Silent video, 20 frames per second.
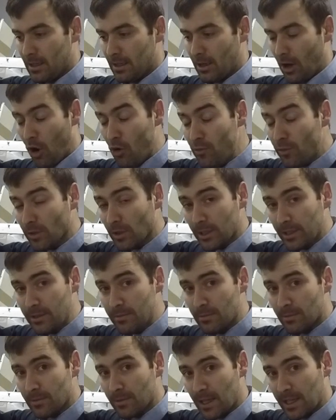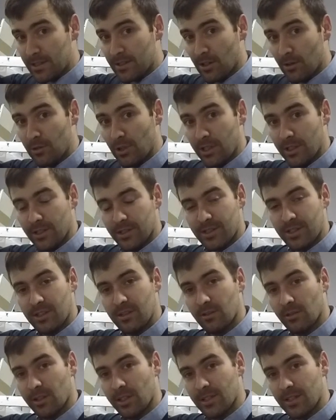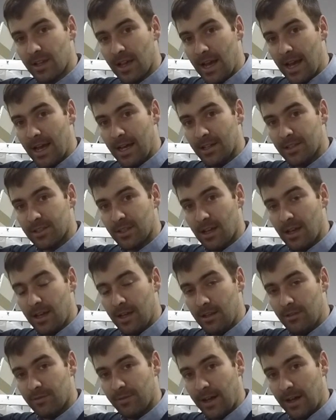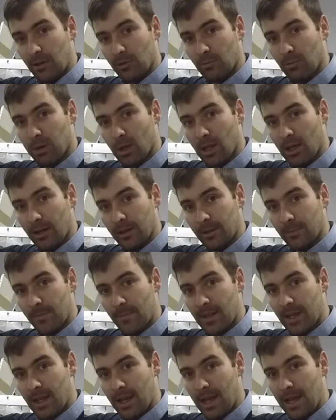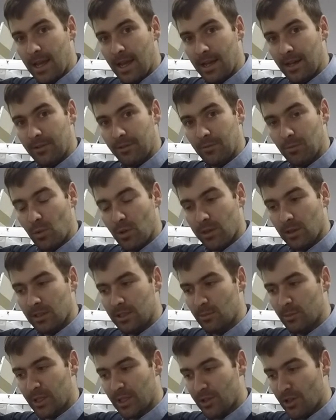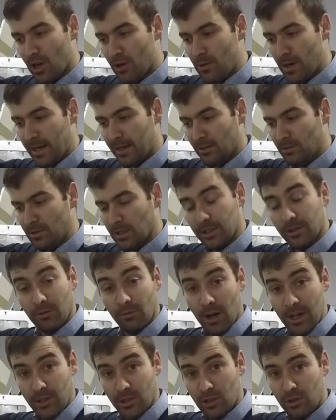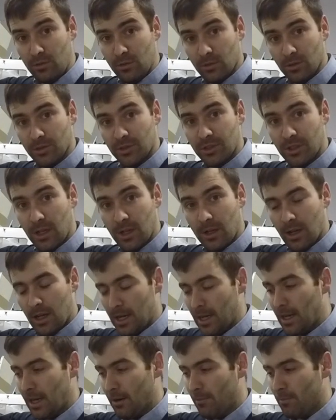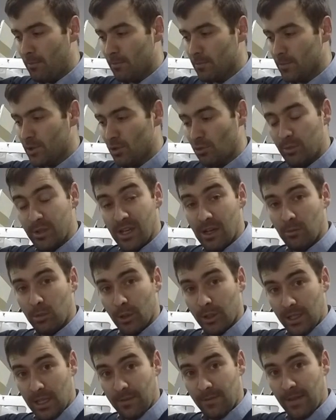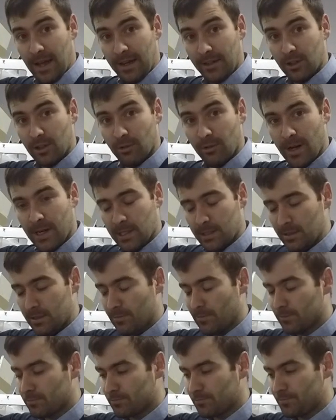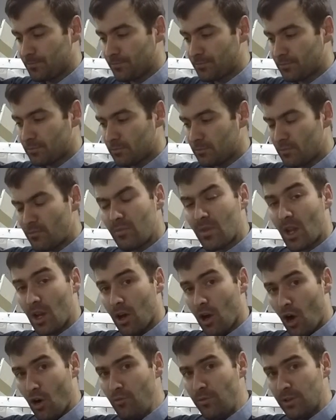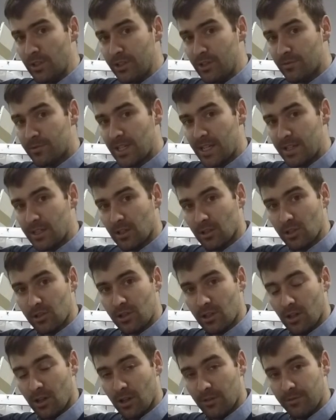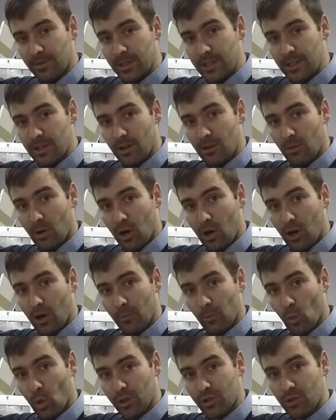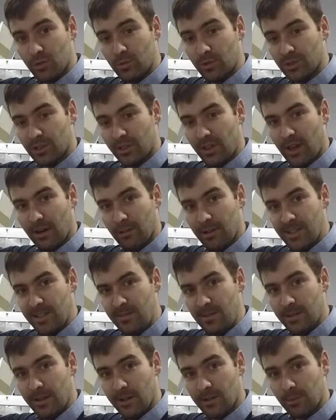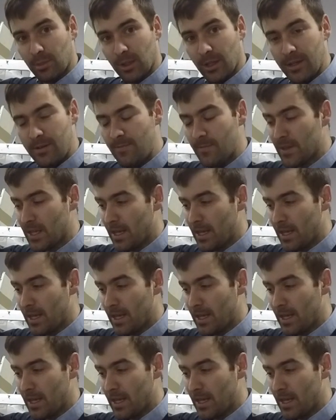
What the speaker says: Hopefully that's only as serious as a fouled plug, and with a little bit of know-how and the right tools you'll be able to get that corrected. Hopefully you've taken a look at our video on what tools to carry in the airplane,